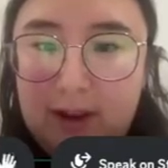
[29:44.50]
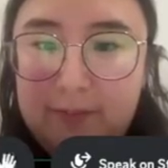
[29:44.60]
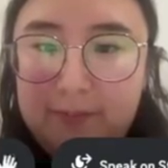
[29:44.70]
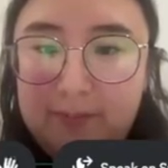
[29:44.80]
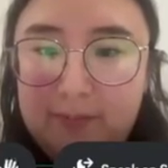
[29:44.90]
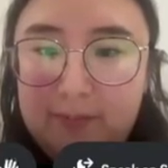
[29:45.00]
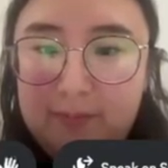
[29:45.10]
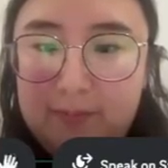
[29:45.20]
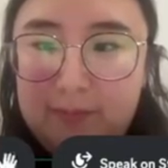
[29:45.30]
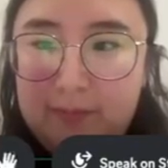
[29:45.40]
Okay.
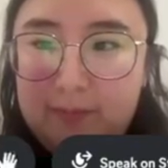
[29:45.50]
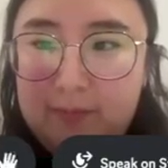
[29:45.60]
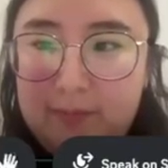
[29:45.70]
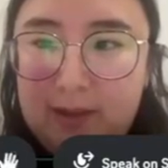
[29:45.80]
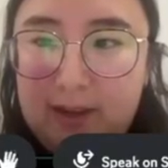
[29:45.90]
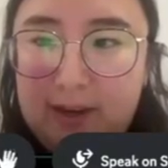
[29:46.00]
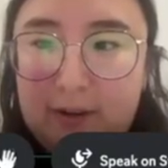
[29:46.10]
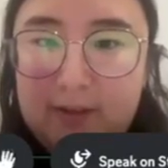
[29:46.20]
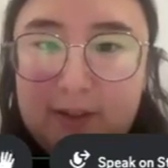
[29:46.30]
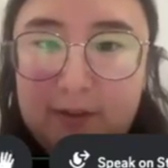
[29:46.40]
Then I
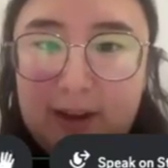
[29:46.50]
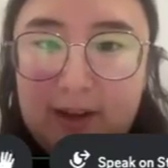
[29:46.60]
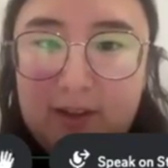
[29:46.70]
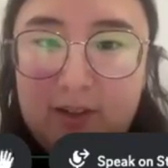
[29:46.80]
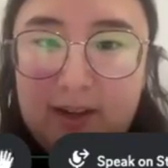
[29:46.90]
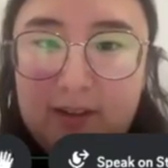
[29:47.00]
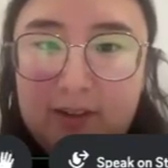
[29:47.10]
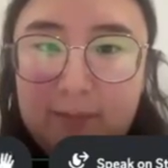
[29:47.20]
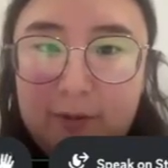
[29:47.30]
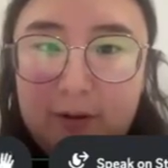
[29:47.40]
can also like
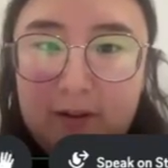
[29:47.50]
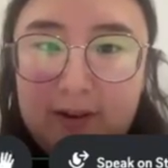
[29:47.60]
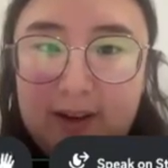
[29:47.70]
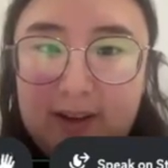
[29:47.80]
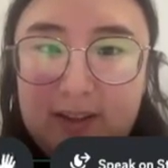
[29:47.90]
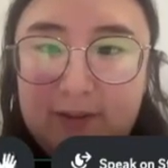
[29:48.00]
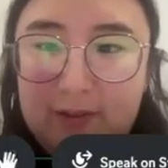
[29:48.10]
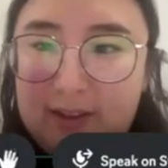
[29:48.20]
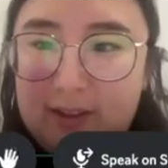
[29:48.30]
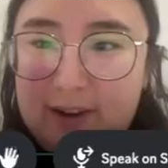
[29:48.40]
change the border
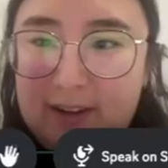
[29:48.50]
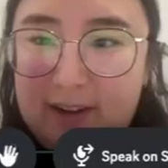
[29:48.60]
radius for this